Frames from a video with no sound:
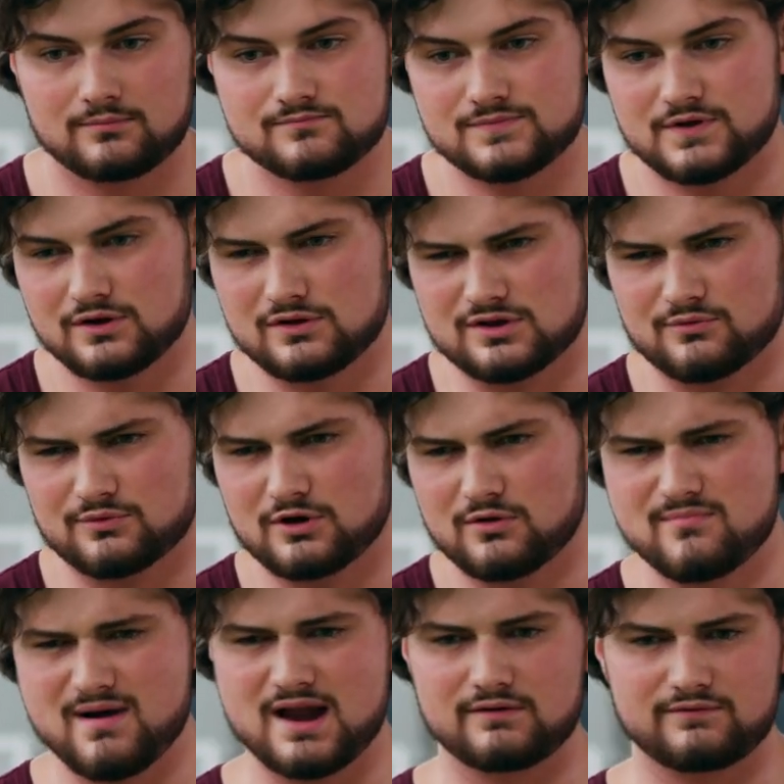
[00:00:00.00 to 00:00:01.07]
The only real
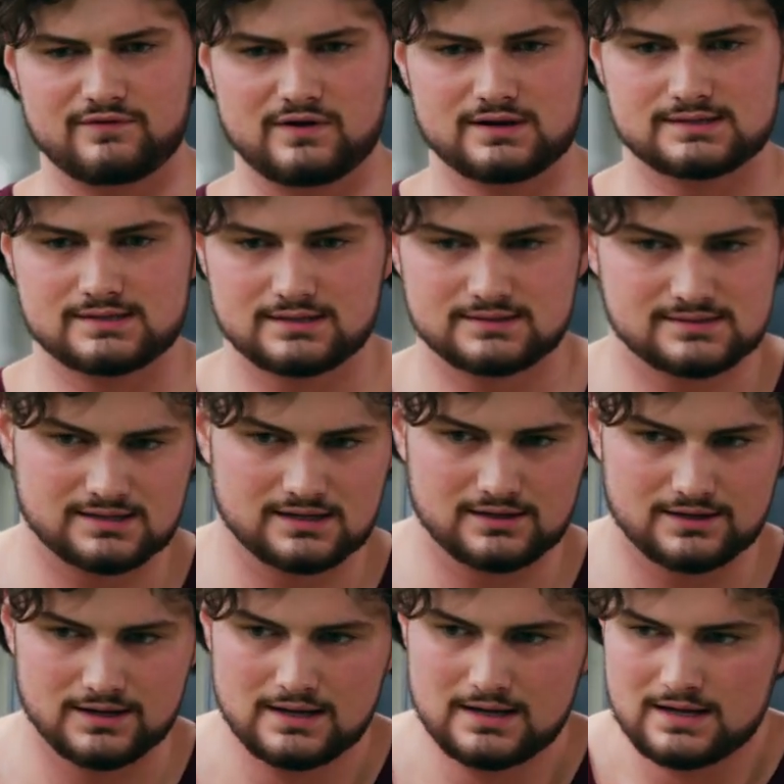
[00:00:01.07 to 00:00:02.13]
benefit
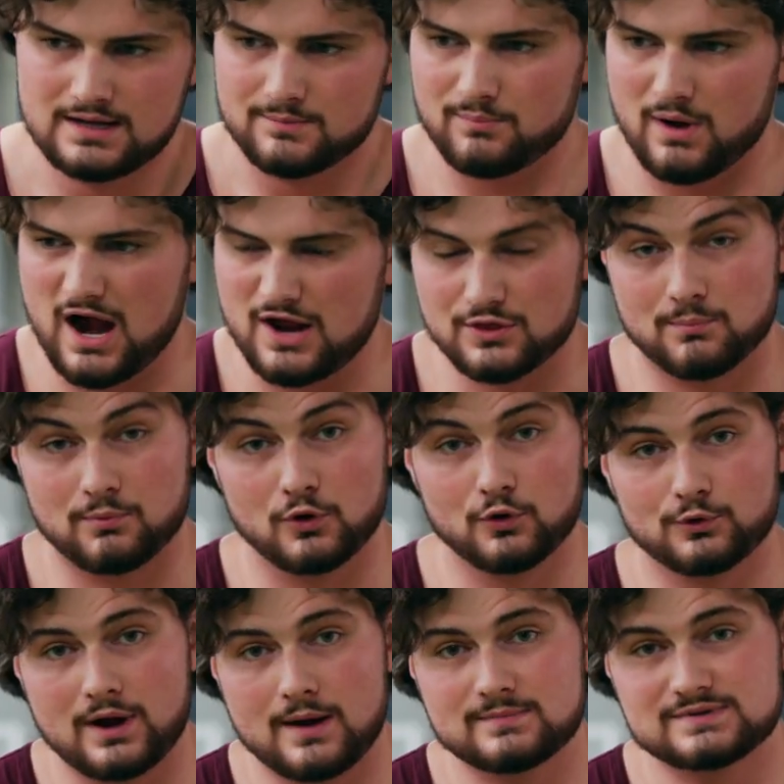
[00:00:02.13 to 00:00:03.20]
to buying the
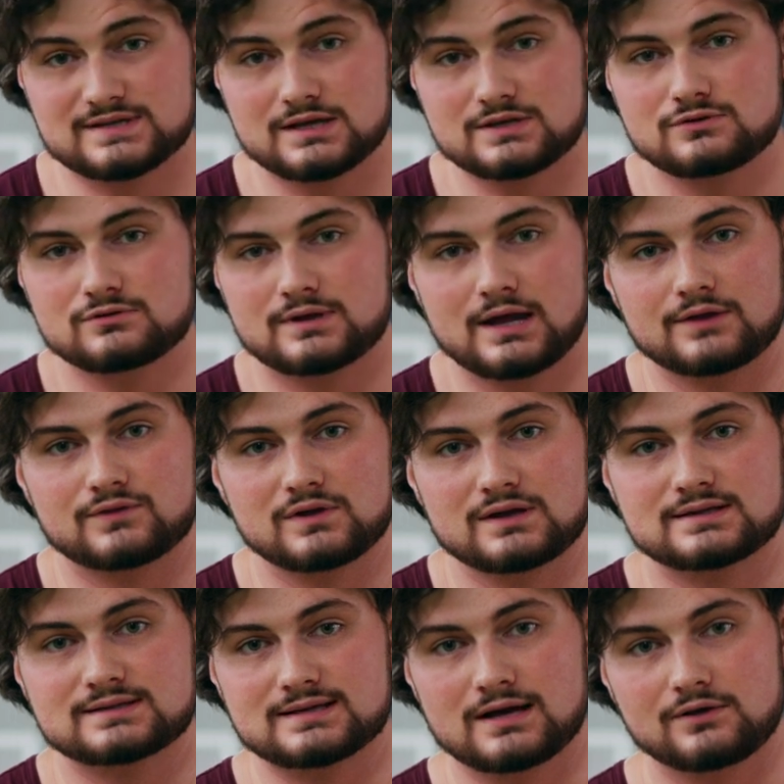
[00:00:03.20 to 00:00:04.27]
program is that you get the
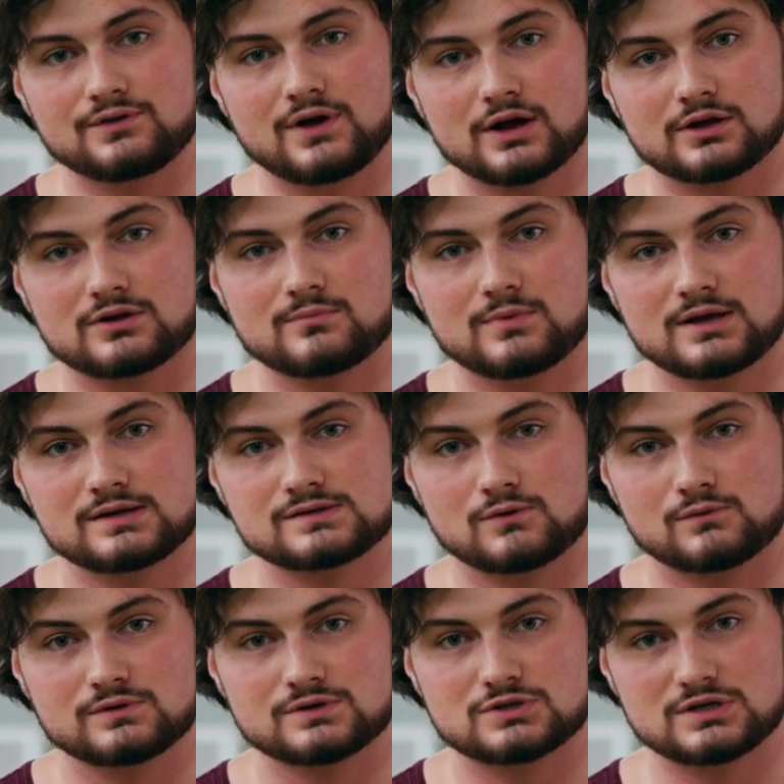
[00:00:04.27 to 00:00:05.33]
Excel document
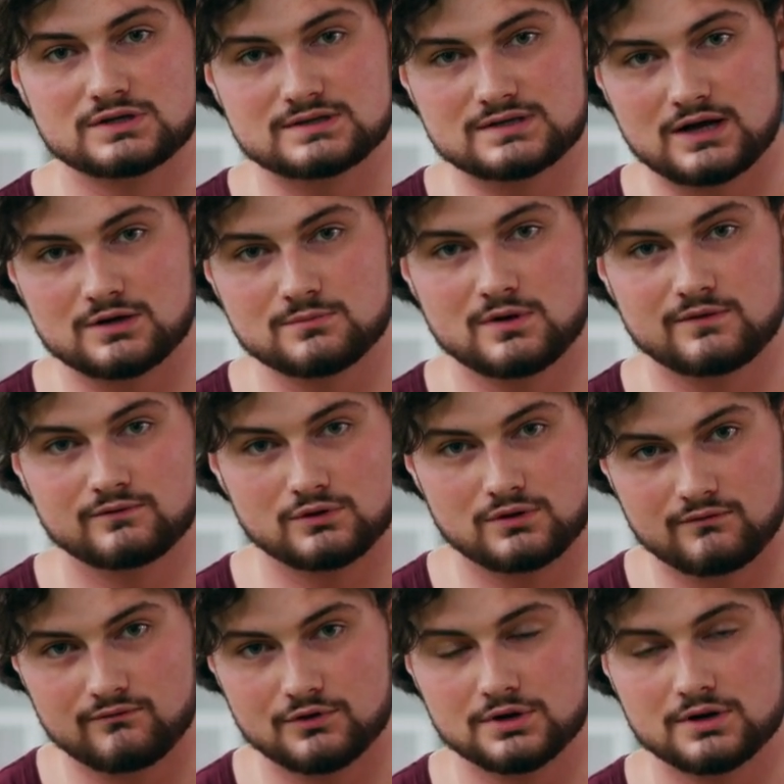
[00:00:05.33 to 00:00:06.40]
or the Sheets document if you
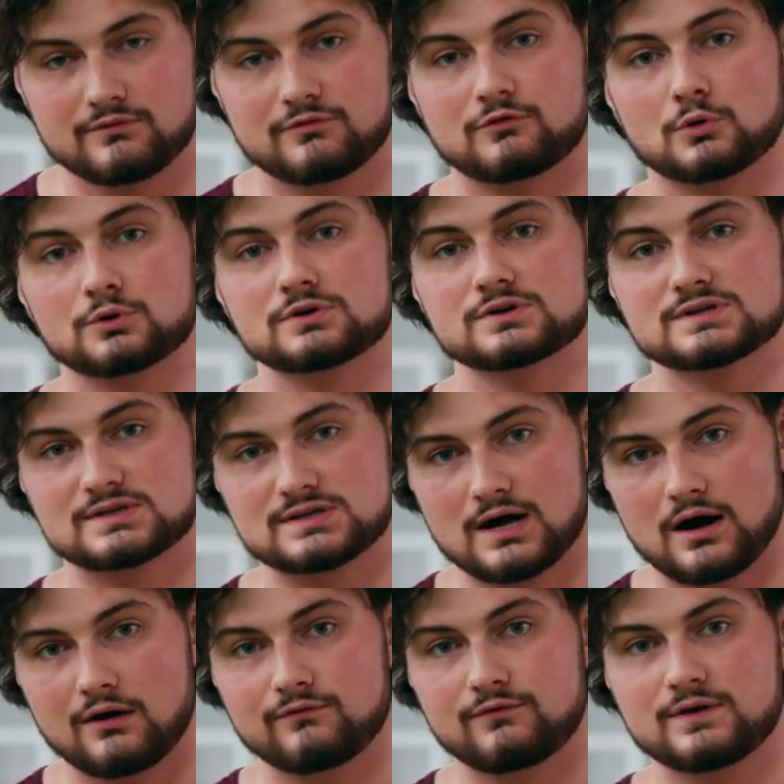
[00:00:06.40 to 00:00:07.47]
convert it for
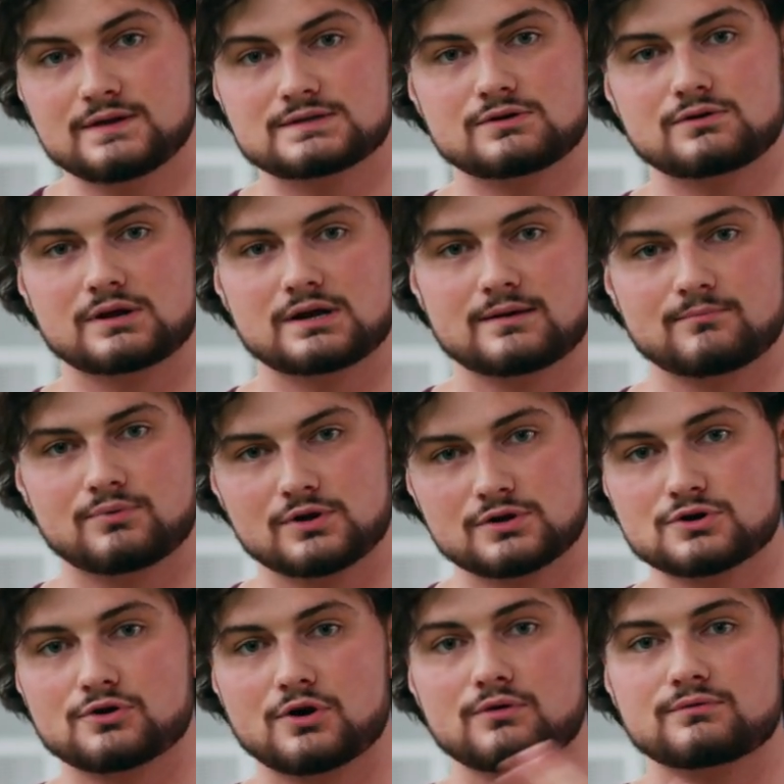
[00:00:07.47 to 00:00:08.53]
yourself, so you can input
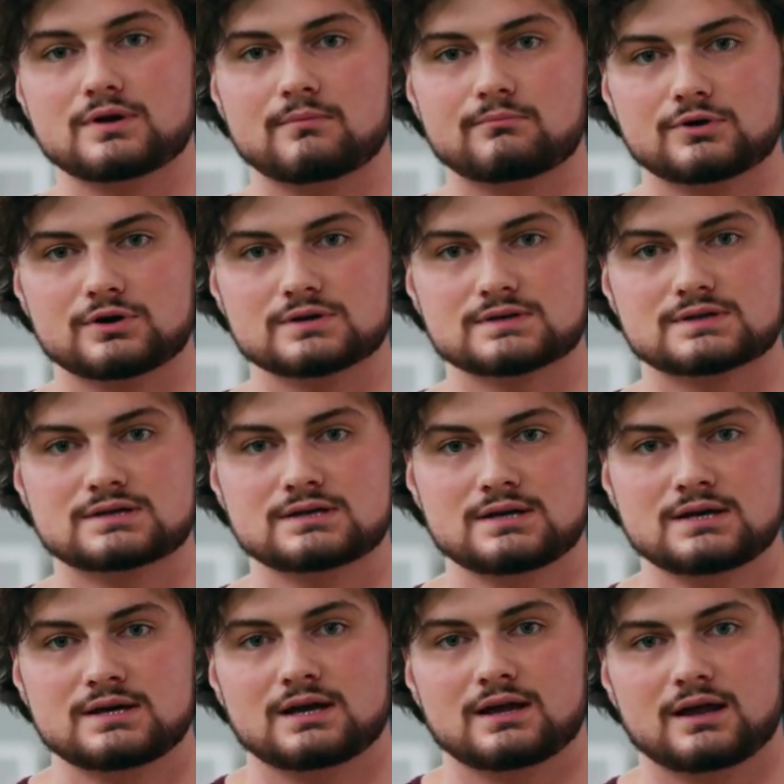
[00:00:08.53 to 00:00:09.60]
your own numbers
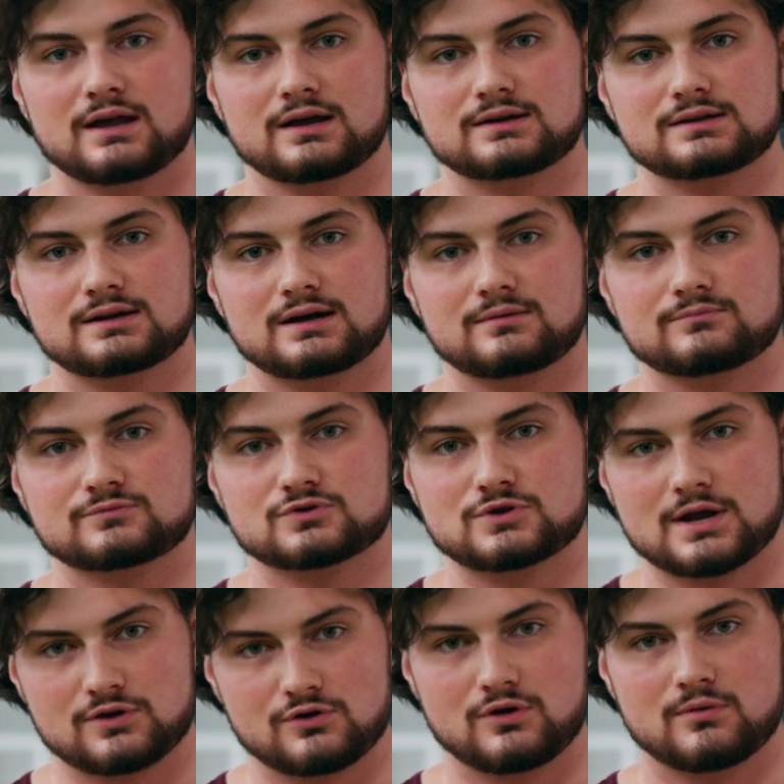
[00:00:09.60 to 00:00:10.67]
and
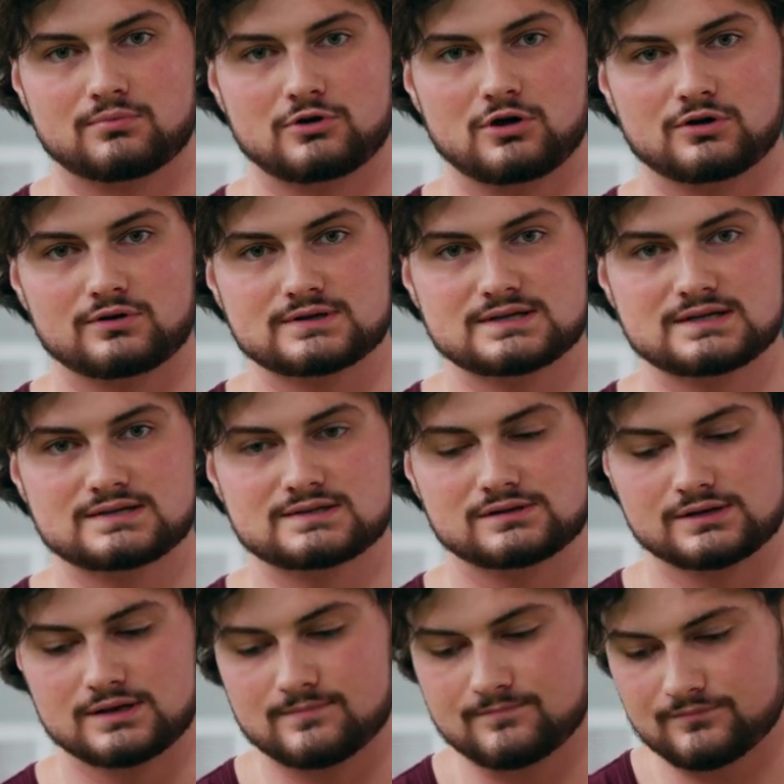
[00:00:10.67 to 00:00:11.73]
track your own progress
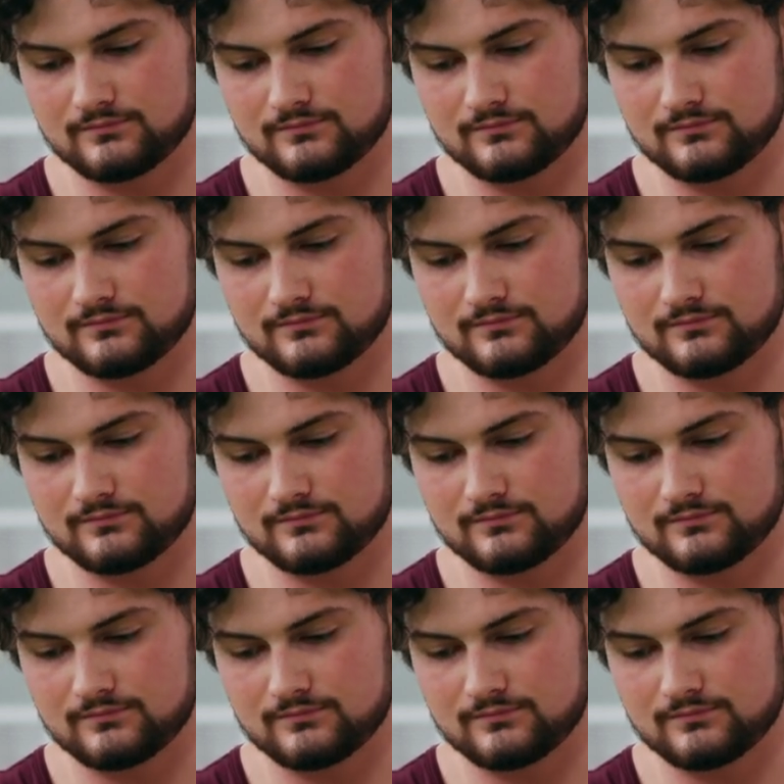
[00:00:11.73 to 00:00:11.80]
easily.